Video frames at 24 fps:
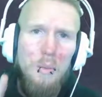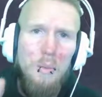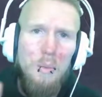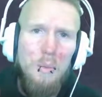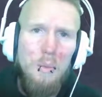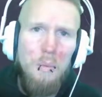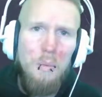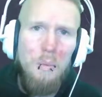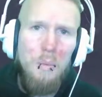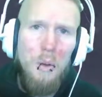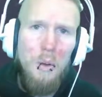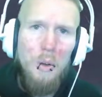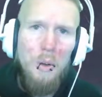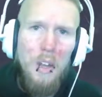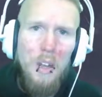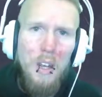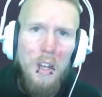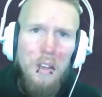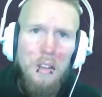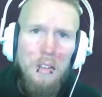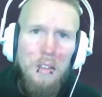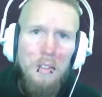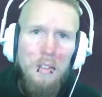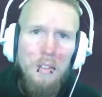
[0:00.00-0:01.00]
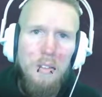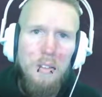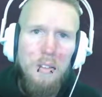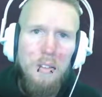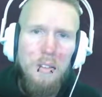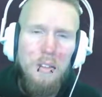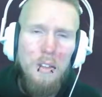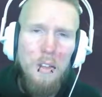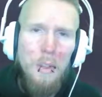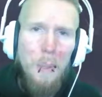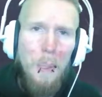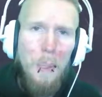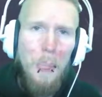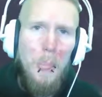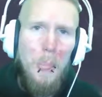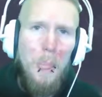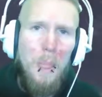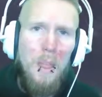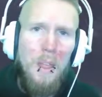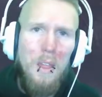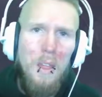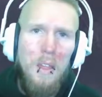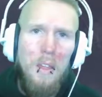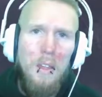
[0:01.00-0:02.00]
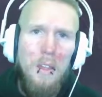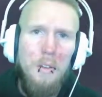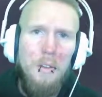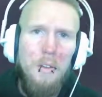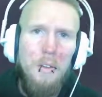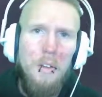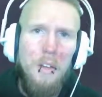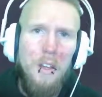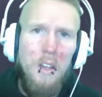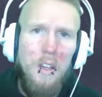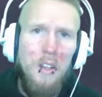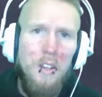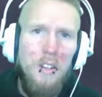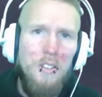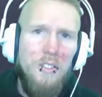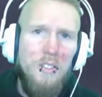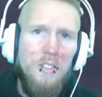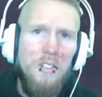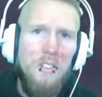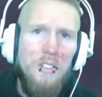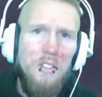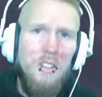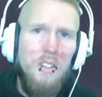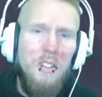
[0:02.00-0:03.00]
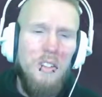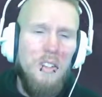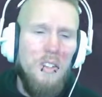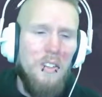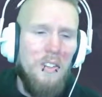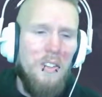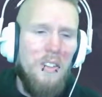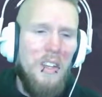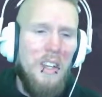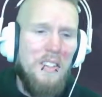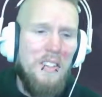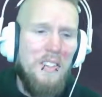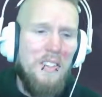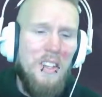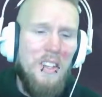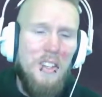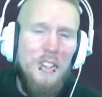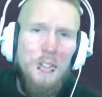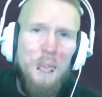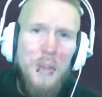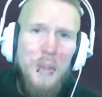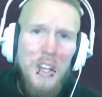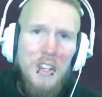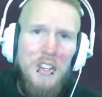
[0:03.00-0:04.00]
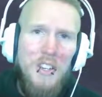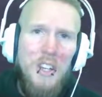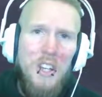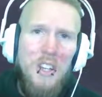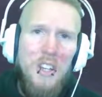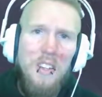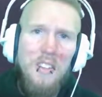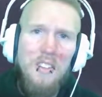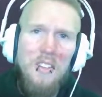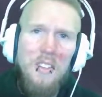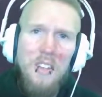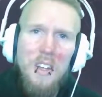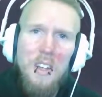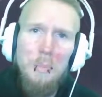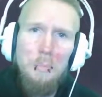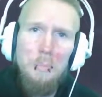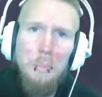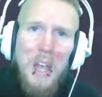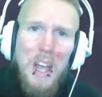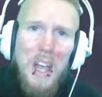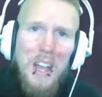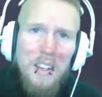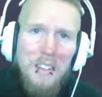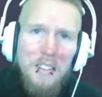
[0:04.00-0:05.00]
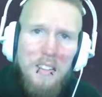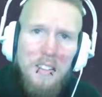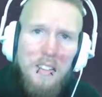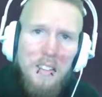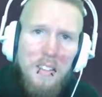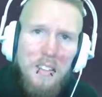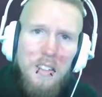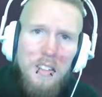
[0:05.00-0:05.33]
were in. Because that situation is in the past,